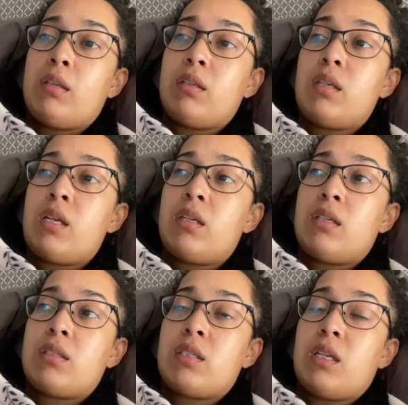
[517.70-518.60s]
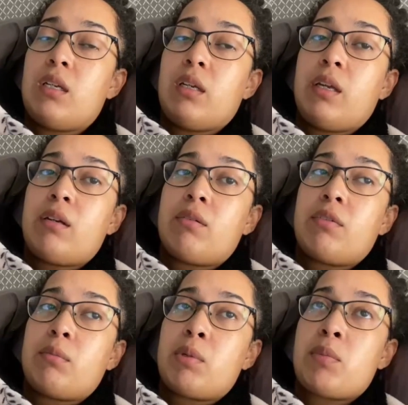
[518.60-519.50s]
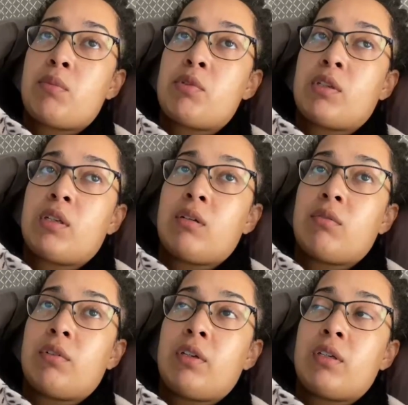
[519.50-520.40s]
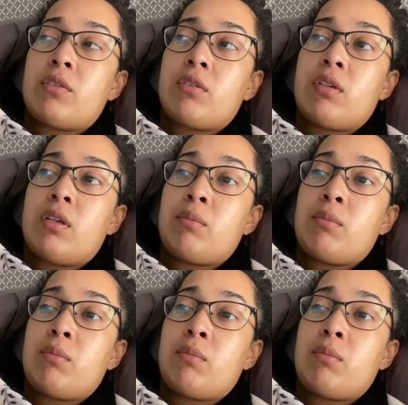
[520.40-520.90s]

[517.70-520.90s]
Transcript: The nanny is taking care of her. My mom took care of her yesterday.